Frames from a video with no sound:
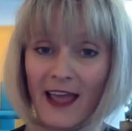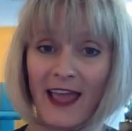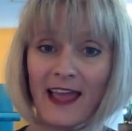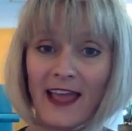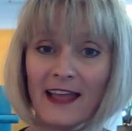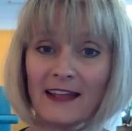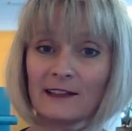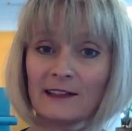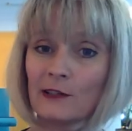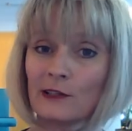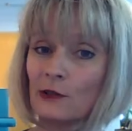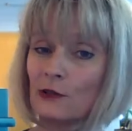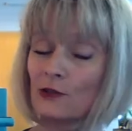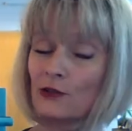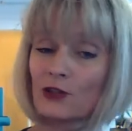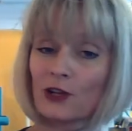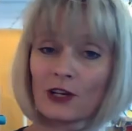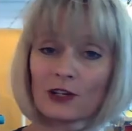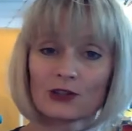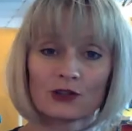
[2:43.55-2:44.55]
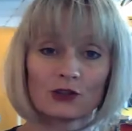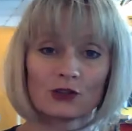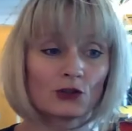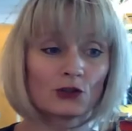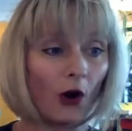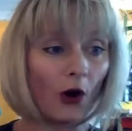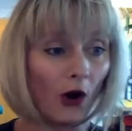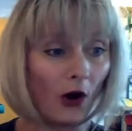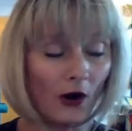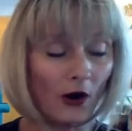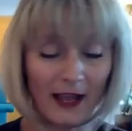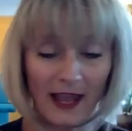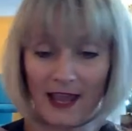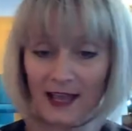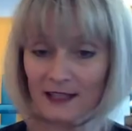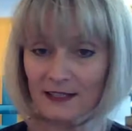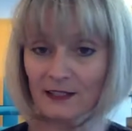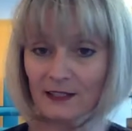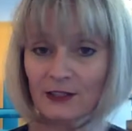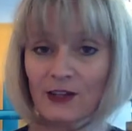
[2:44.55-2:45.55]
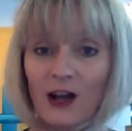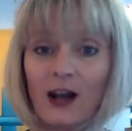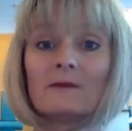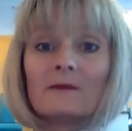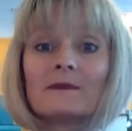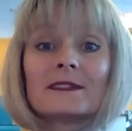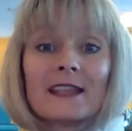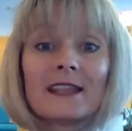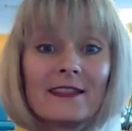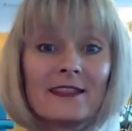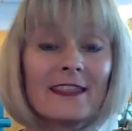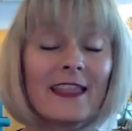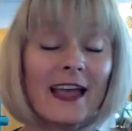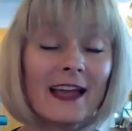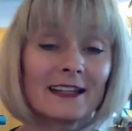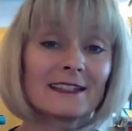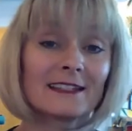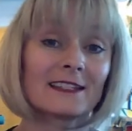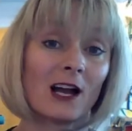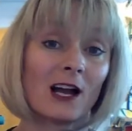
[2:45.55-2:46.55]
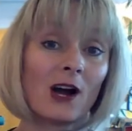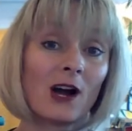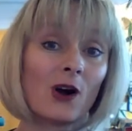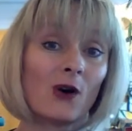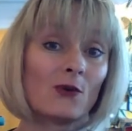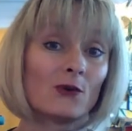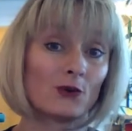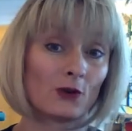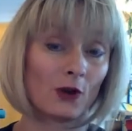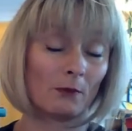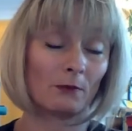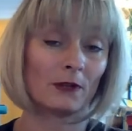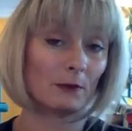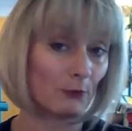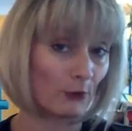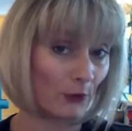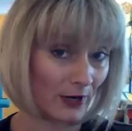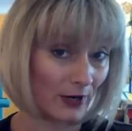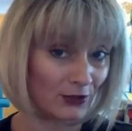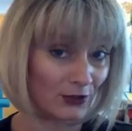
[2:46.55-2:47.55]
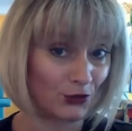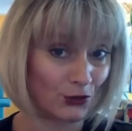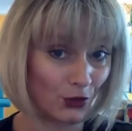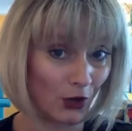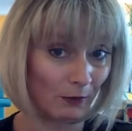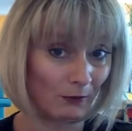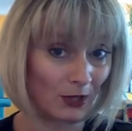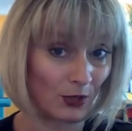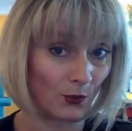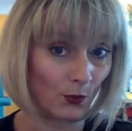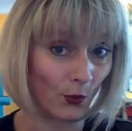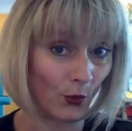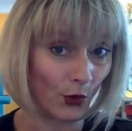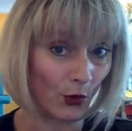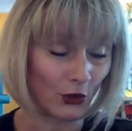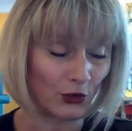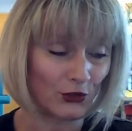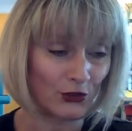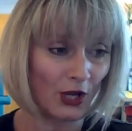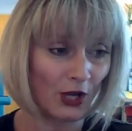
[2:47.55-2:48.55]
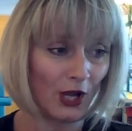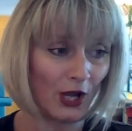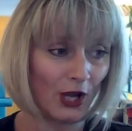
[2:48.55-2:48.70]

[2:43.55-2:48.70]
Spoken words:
And you just talk as it comes, and that's how normally brainstorming works.